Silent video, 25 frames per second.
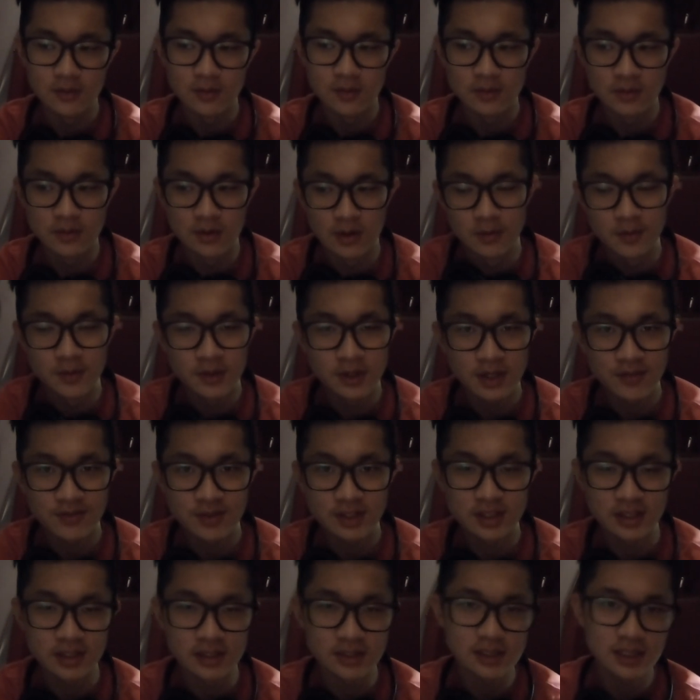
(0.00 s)
we'll put
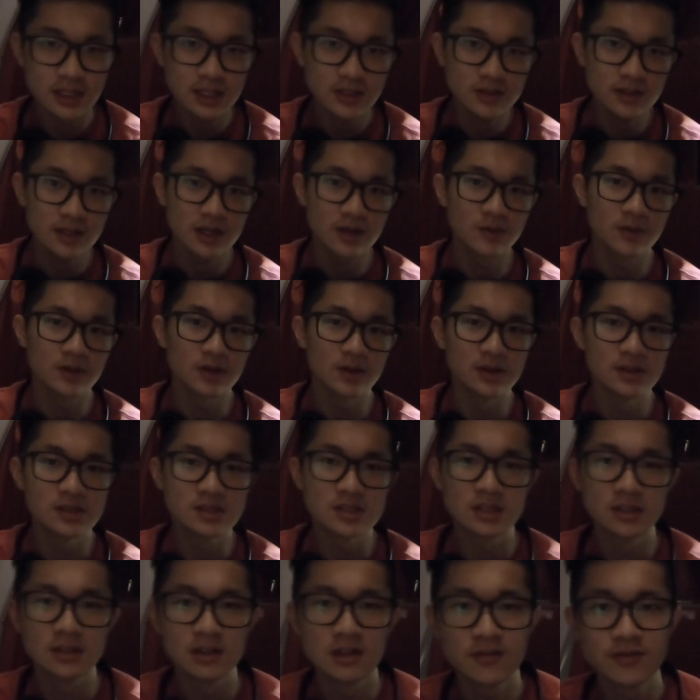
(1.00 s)
everything down, and we're going to go
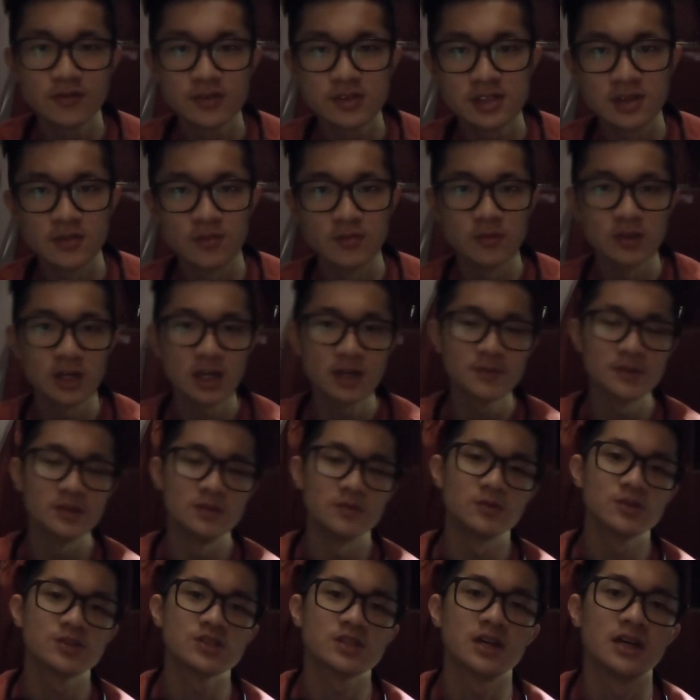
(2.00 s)
out for some ramen,
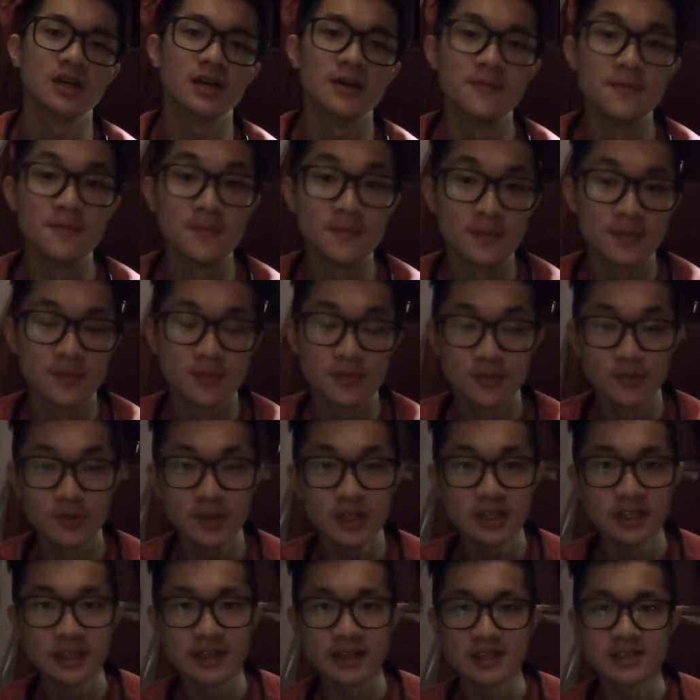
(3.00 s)
which I'm
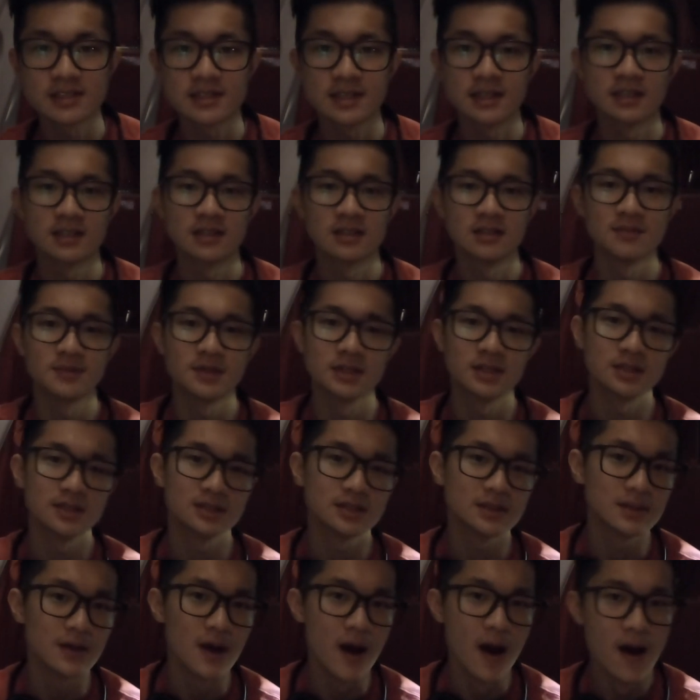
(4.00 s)
really excited about.
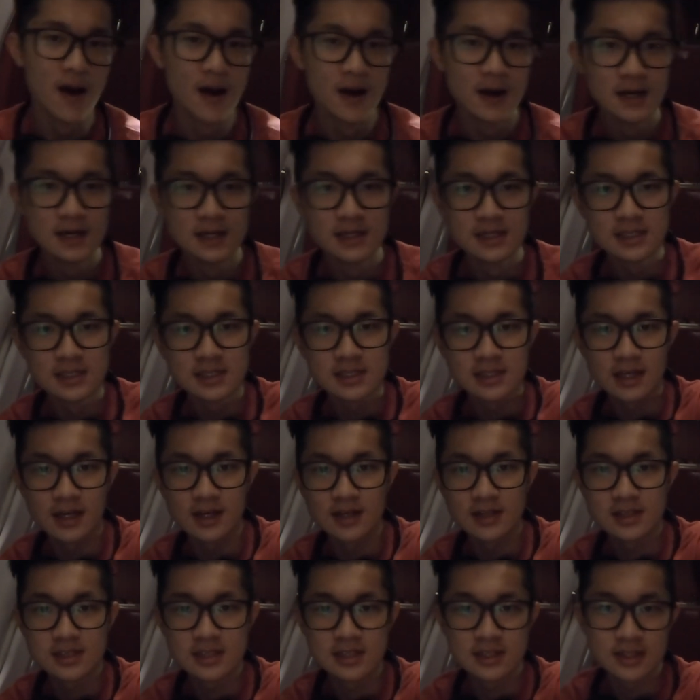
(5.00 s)
So I'll
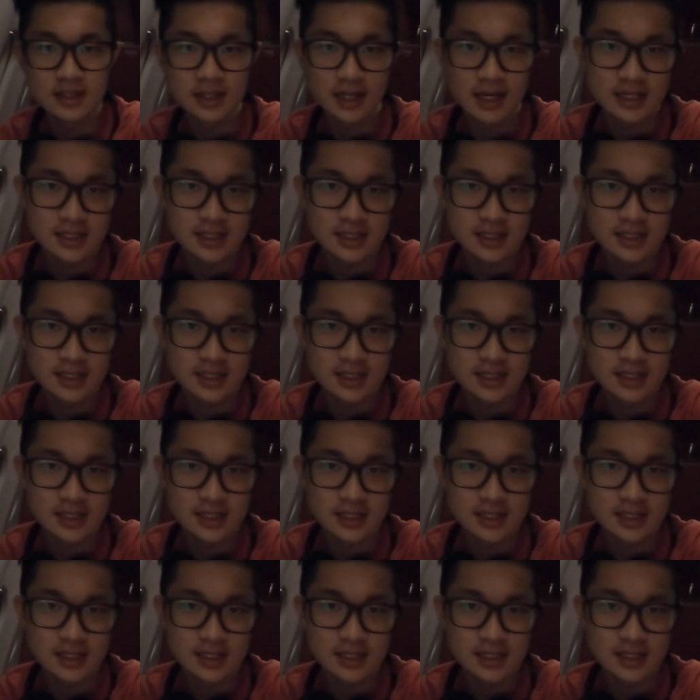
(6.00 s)
see you guys